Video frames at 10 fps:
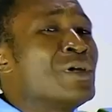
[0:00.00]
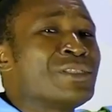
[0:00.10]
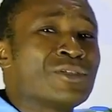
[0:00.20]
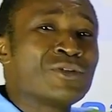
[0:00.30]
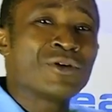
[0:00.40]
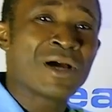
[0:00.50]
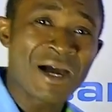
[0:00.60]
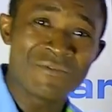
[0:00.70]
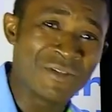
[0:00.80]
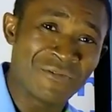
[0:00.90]
quantity you
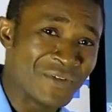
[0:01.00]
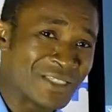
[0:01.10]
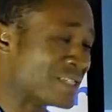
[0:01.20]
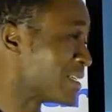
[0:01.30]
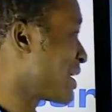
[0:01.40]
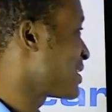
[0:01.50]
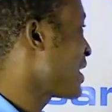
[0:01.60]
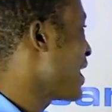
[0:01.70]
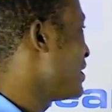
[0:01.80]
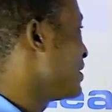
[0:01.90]
have in physics,
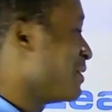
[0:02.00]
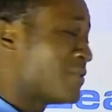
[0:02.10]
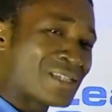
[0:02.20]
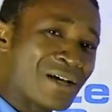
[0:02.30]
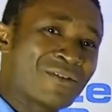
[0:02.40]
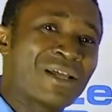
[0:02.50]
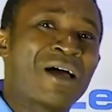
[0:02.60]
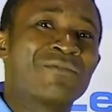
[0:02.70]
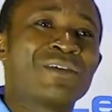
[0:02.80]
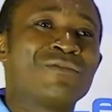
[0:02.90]
aside the 7 I
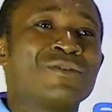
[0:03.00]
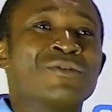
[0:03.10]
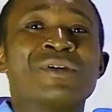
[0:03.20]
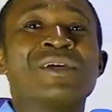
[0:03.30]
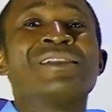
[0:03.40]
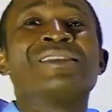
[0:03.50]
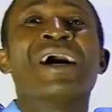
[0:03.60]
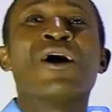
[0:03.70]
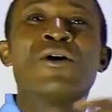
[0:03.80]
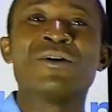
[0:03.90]
have given you, they
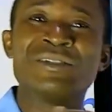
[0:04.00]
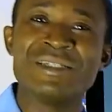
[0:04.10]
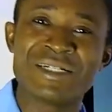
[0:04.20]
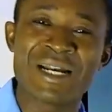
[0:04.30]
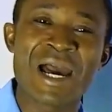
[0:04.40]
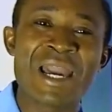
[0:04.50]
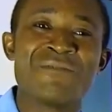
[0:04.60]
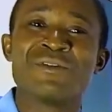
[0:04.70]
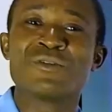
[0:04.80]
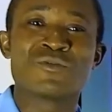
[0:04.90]
are all
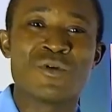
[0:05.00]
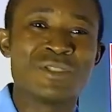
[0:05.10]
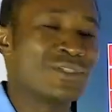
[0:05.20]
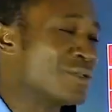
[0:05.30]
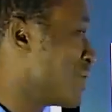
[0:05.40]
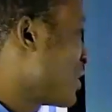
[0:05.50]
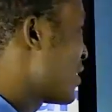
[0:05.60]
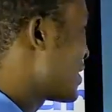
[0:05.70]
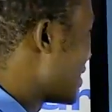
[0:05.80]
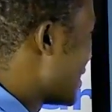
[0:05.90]
derived quantities. So I
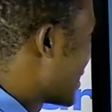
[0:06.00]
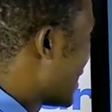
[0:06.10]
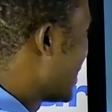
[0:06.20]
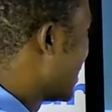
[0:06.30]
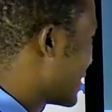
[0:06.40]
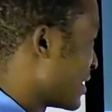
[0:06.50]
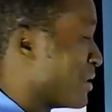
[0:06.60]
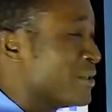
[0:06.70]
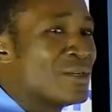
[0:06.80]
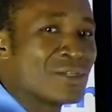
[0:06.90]
just listed these
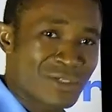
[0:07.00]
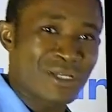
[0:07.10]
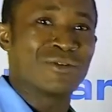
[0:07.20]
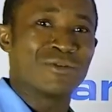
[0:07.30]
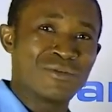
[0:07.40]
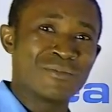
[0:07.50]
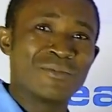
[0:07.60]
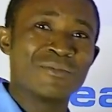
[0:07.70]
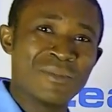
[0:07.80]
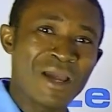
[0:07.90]
10 so that you
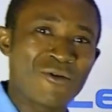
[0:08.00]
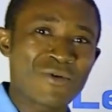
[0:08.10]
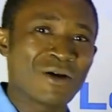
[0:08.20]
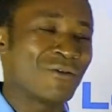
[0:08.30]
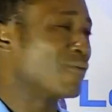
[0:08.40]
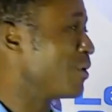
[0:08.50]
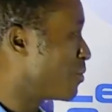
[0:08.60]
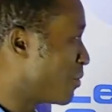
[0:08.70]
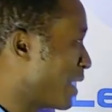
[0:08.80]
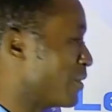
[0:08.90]
be aware of
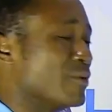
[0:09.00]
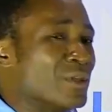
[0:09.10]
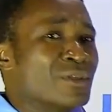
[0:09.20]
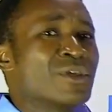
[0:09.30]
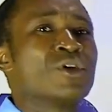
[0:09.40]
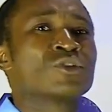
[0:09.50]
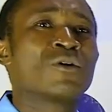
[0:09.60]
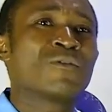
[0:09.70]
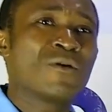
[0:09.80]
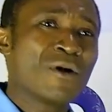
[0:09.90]
what we are doing.
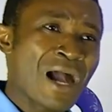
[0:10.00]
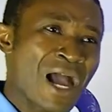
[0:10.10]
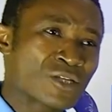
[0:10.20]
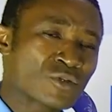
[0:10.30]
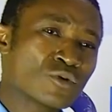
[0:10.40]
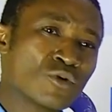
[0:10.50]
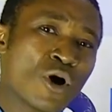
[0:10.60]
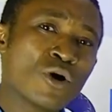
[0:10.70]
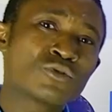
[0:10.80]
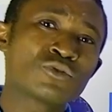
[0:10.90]
So as you
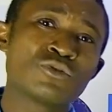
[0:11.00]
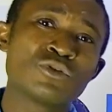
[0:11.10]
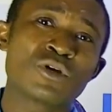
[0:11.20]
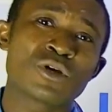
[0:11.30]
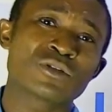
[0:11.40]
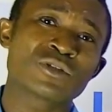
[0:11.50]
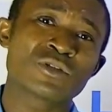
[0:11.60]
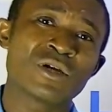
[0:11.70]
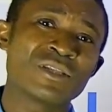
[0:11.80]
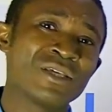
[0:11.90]
go through your
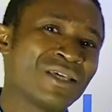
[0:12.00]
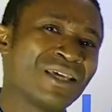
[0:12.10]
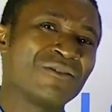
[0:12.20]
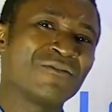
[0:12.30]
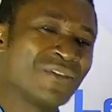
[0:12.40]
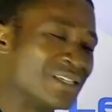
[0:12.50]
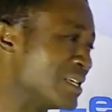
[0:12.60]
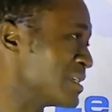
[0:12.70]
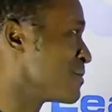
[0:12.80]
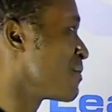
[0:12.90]
study in
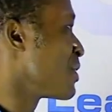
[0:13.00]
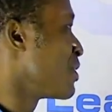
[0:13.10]
physics,